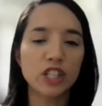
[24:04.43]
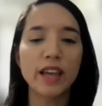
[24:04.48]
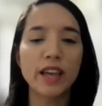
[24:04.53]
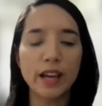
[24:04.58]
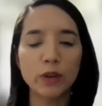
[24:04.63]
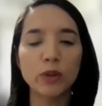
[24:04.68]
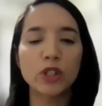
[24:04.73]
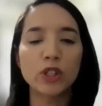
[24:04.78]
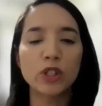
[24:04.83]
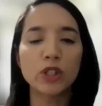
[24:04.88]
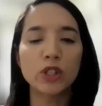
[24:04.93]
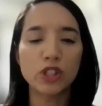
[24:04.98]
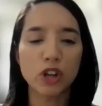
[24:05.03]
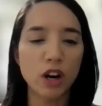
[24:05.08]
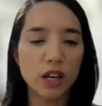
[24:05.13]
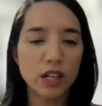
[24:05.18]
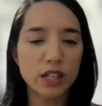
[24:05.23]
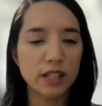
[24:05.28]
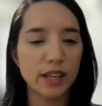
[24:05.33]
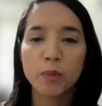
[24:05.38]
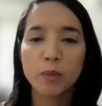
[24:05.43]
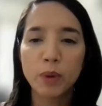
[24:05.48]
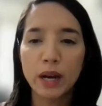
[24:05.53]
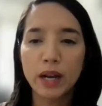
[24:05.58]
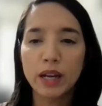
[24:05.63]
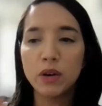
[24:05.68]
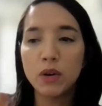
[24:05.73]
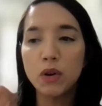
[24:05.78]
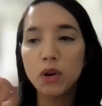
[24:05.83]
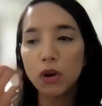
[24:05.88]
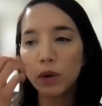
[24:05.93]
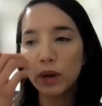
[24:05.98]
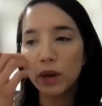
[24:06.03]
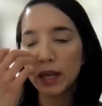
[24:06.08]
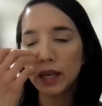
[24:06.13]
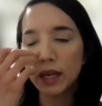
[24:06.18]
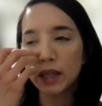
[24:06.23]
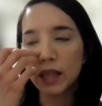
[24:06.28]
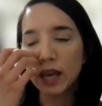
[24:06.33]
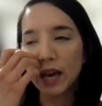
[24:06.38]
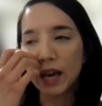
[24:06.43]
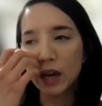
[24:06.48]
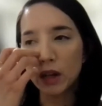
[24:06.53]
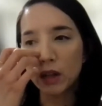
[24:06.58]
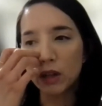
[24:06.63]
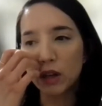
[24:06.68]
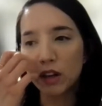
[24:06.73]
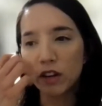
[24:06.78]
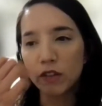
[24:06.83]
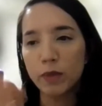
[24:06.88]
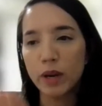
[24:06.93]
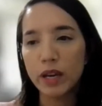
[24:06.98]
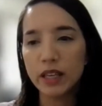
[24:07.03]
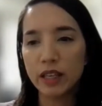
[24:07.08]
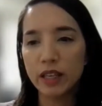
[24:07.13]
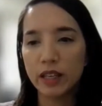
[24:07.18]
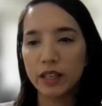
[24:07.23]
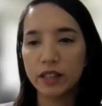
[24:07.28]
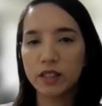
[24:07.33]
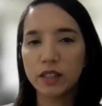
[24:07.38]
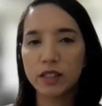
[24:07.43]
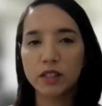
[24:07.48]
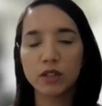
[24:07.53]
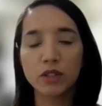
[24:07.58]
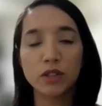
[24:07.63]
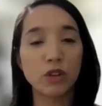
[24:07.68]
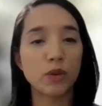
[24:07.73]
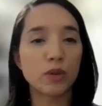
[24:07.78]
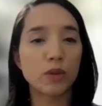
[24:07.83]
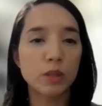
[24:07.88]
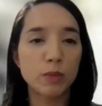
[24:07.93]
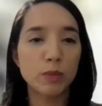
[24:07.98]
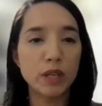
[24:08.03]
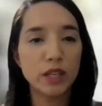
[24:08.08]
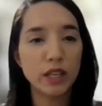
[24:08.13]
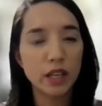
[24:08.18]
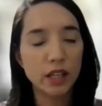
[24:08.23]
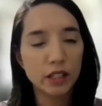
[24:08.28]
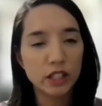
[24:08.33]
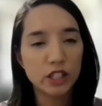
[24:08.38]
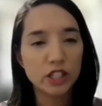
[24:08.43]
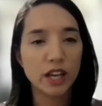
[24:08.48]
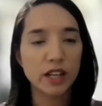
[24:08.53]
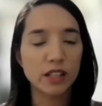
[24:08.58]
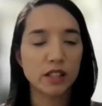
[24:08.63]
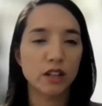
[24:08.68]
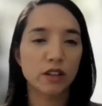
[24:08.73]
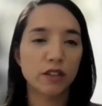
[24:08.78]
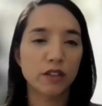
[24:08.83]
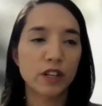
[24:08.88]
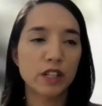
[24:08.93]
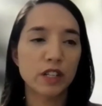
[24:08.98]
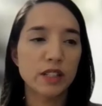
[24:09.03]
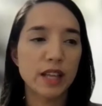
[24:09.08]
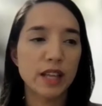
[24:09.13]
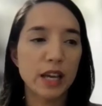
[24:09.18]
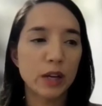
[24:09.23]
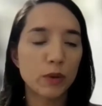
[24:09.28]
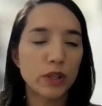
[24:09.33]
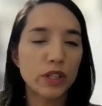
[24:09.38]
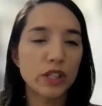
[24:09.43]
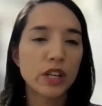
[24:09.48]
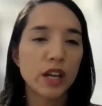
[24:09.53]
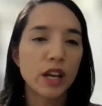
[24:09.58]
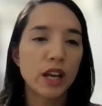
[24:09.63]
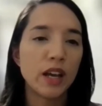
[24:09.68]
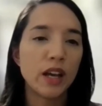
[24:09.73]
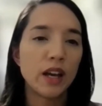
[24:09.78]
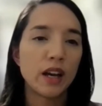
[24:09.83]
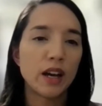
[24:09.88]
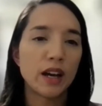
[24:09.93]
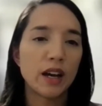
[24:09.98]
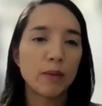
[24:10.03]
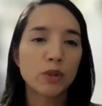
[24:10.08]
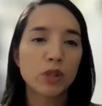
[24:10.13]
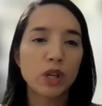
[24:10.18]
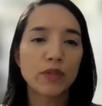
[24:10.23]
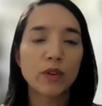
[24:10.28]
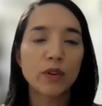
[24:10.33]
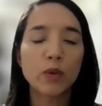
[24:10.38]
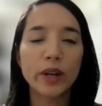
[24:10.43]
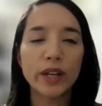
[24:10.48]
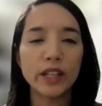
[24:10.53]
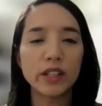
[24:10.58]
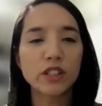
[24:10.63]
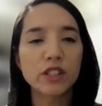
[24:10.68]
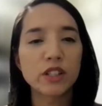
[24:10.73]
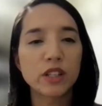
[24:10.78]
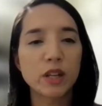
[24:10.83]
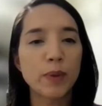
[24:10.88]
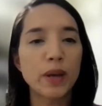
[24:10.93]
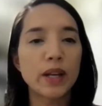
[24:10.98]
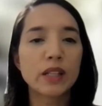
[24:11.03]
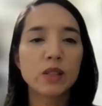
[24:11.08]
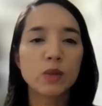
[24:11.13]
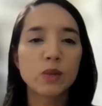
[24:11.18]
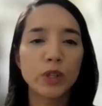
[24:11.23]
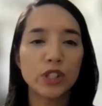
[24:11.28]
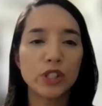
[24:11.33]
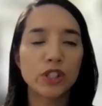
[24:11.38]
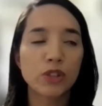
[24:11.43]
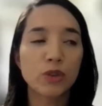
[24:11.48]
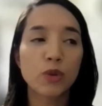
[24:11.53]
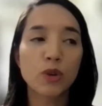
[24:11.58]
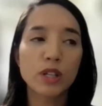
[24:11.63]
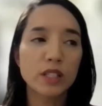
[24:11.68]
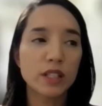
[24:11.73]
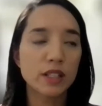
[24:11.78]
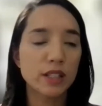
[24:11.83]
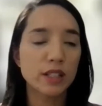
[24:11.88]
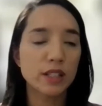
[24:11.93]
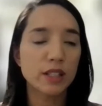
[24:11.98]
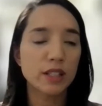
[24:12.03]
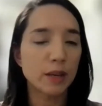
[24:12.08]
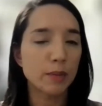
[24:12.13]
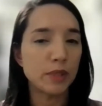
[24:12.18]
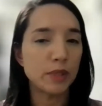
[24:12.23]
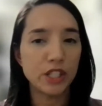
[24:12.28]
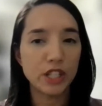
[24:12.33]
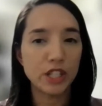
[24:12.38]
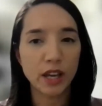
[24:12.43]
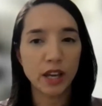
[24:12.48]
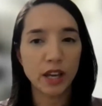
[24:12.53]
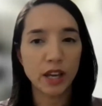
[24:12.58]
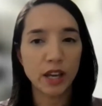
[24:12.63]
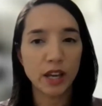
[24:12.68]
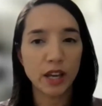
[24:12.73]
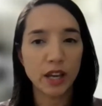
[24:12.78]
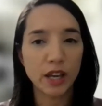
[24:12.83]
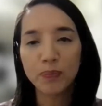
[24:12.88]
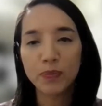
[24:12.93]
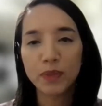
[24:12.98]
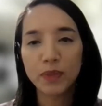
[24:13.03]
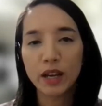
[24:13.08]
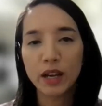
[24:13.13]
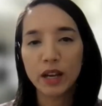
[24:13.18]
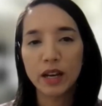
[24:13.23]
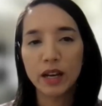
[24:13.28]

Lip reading: language arts, but knowing that a lot of my kids don't speak English as their first language. So I've arranged, it depends which courses I'm teaching at that time.